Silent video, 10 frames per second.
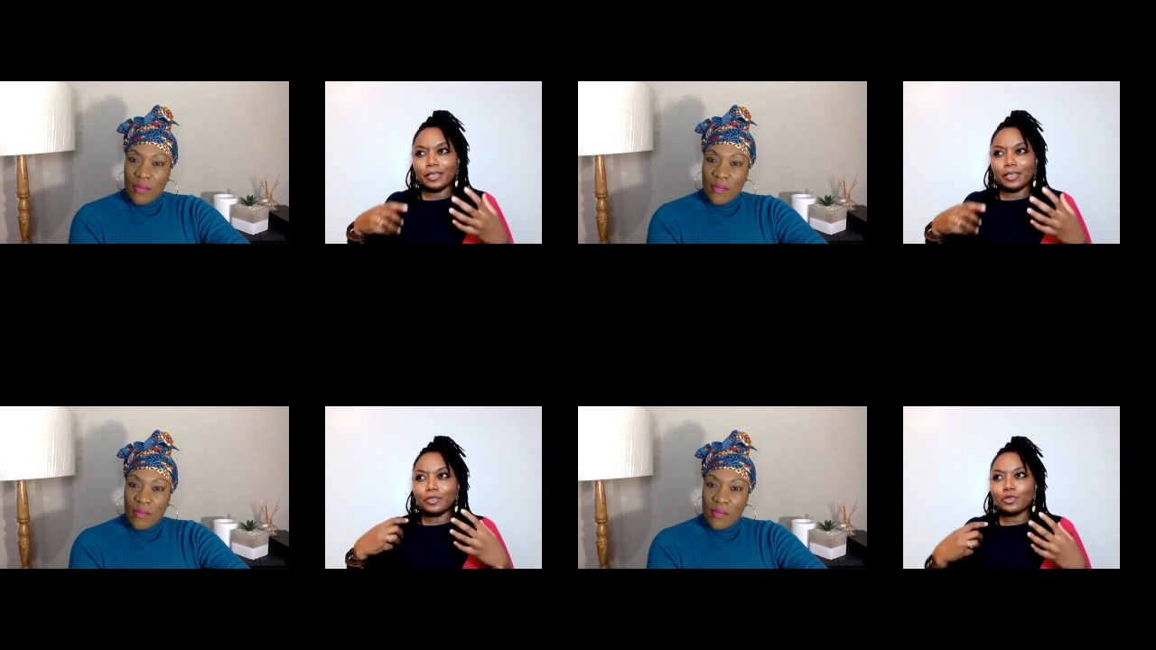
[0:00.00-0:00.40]

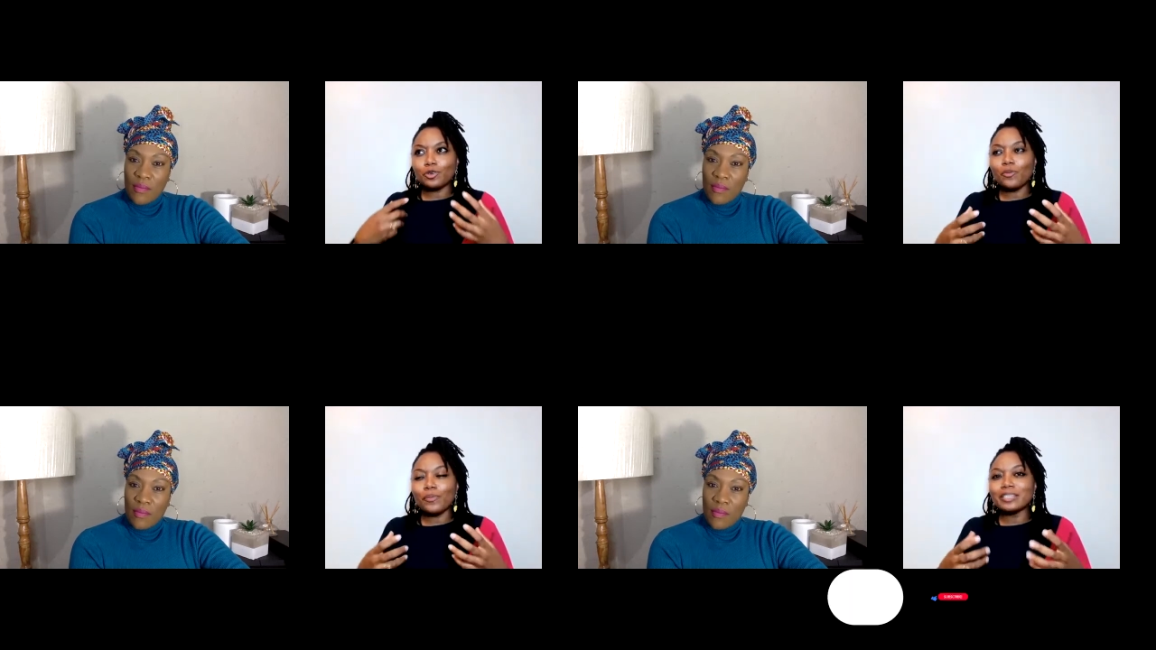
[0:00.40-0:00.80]
Speaker 1: there were
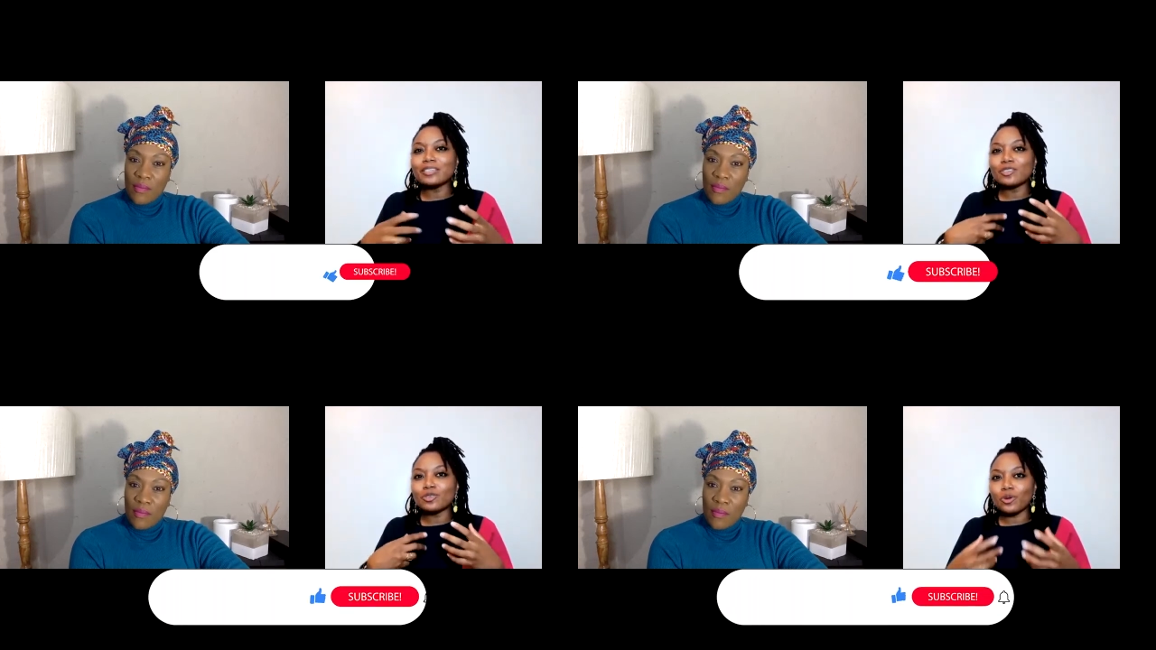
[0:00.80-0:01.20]
so many
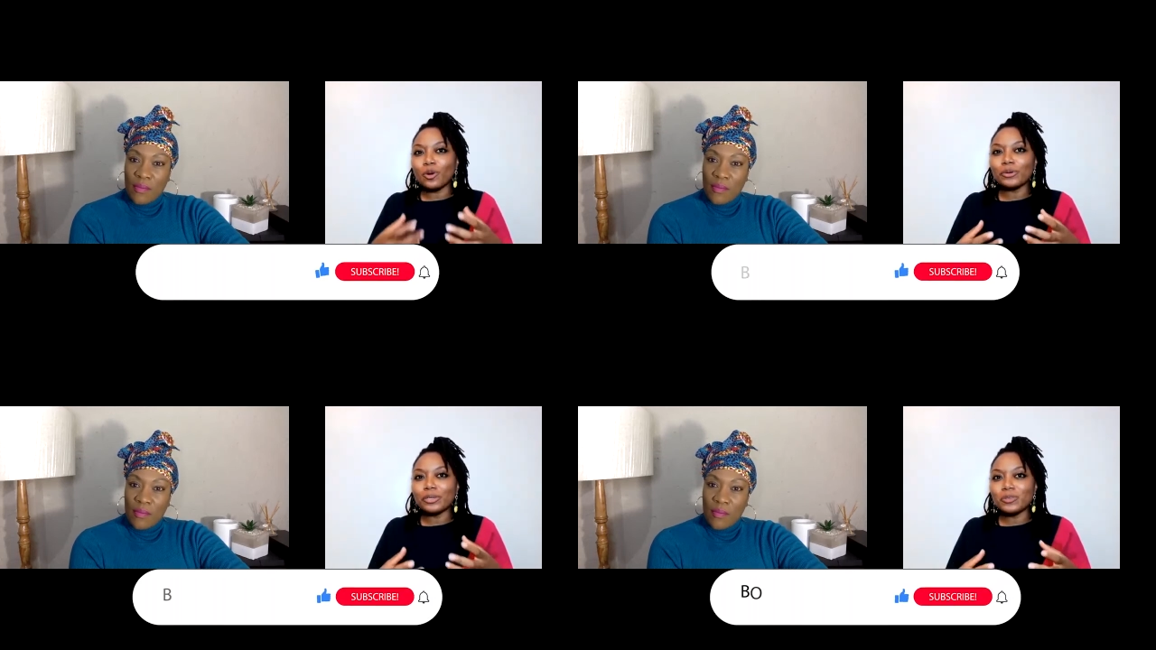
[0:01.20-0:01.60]

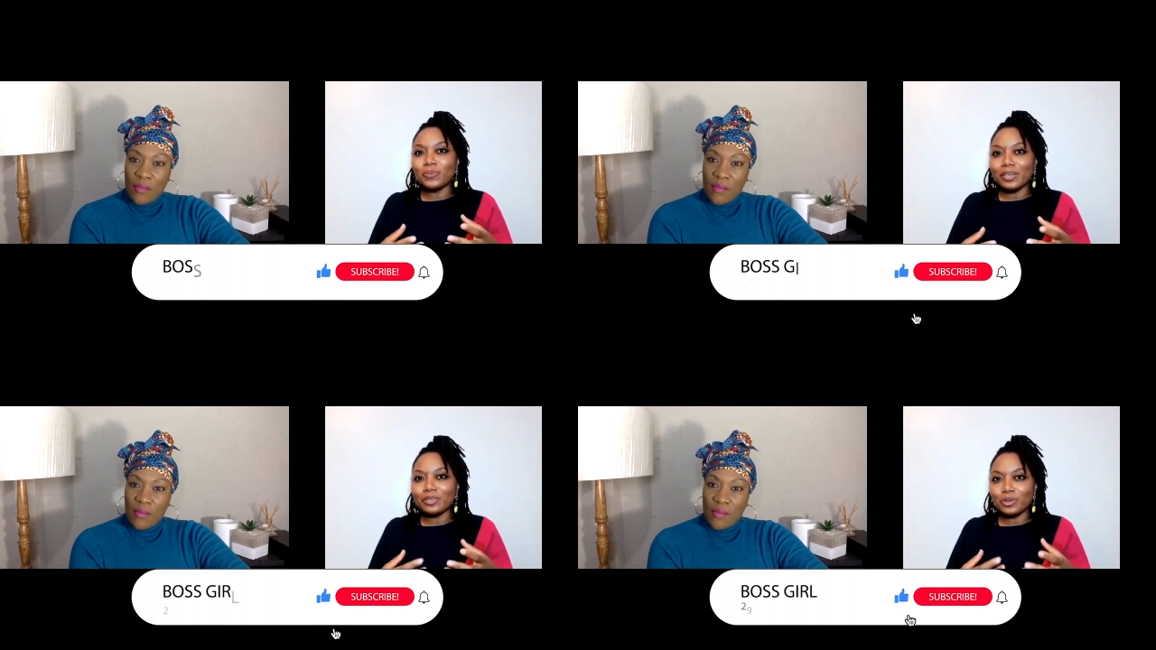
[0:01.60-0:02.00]
stories
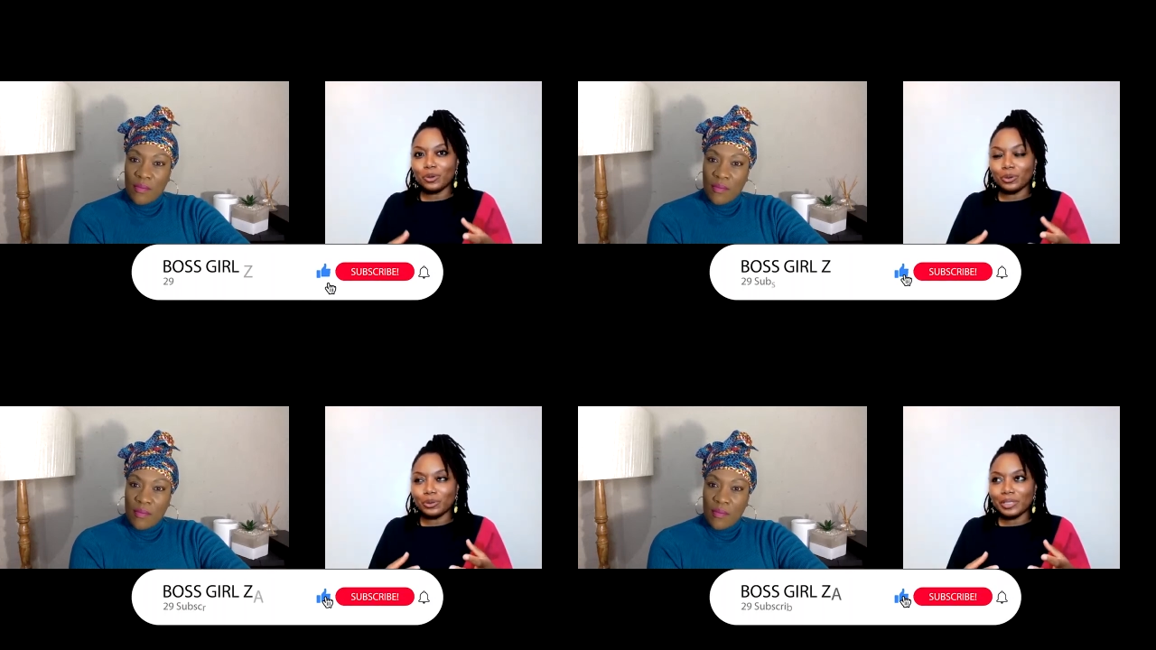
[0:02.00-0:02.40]
being
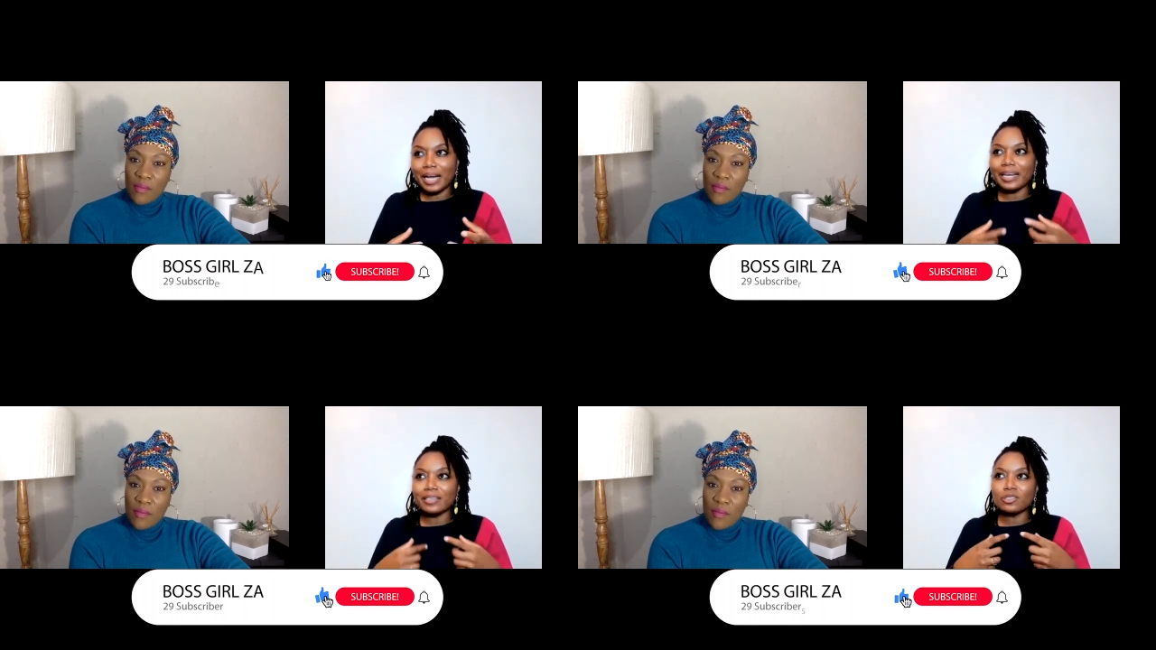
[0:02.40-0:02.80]
told.
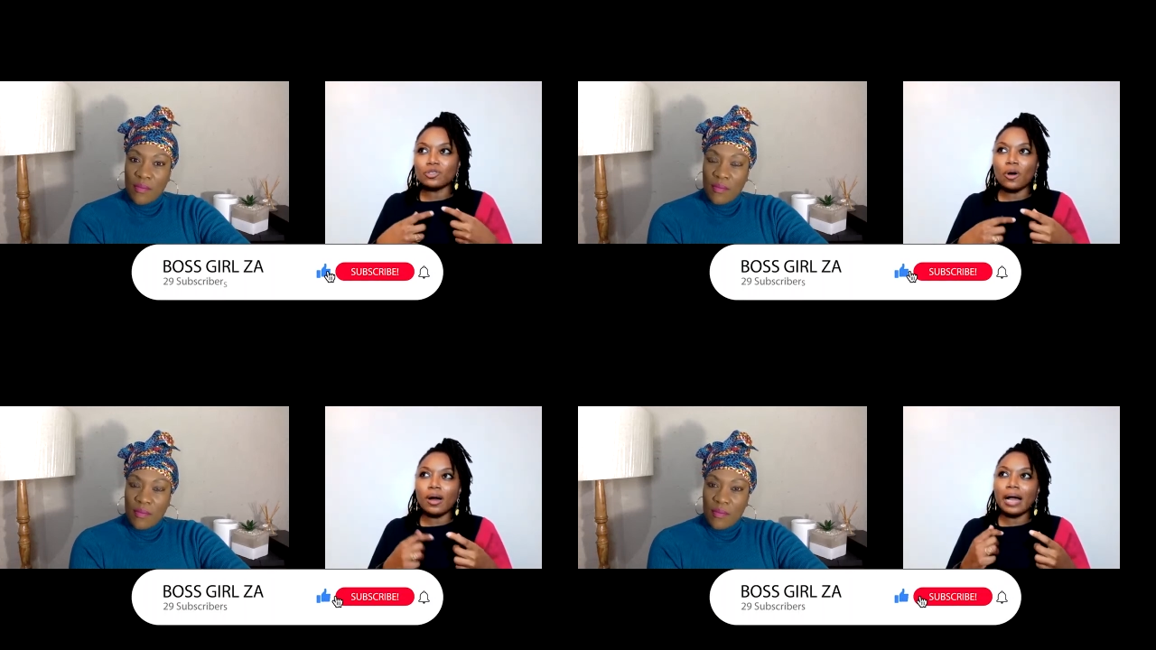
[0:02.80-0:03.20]
And I
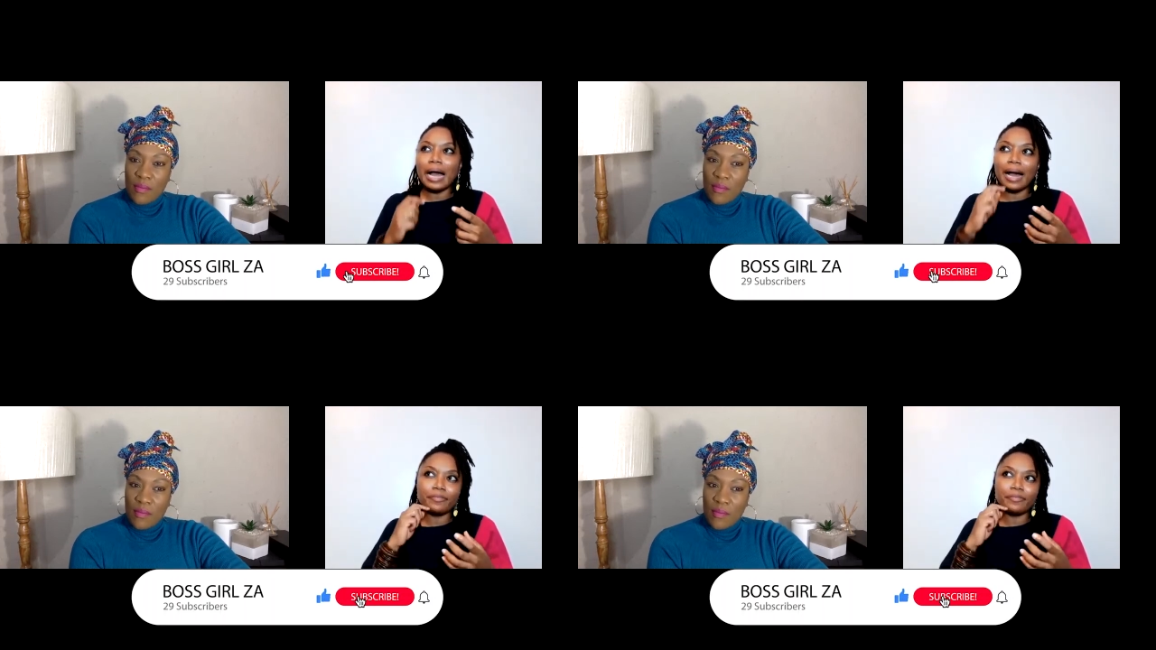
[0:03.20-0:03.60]
saw
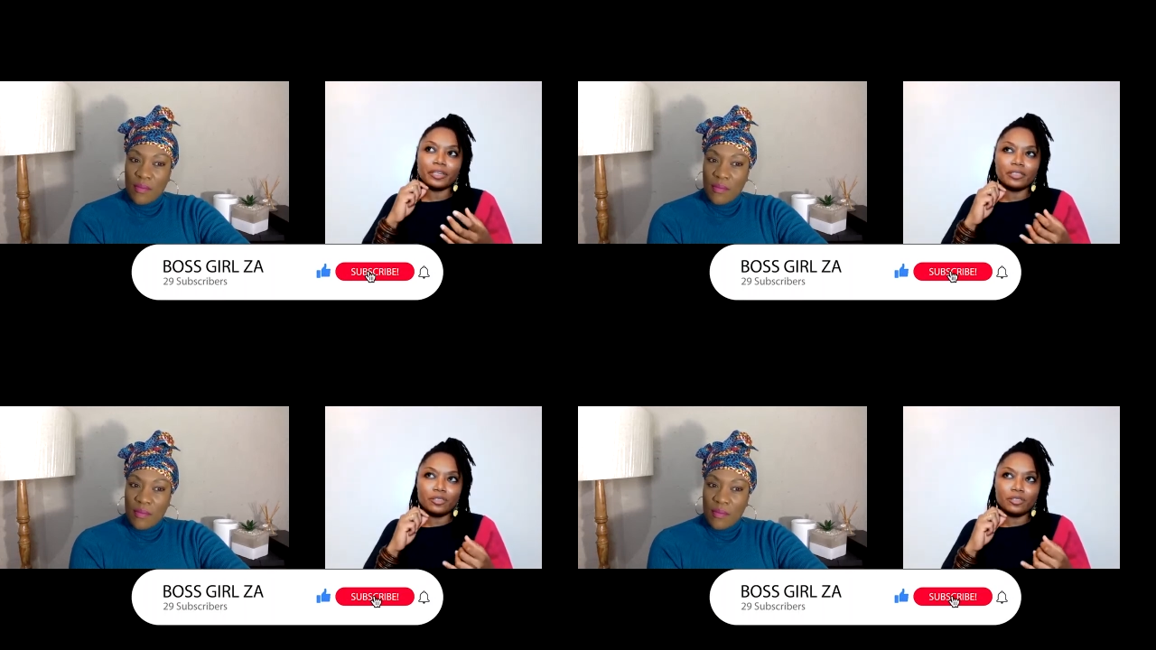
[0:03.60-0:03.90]
African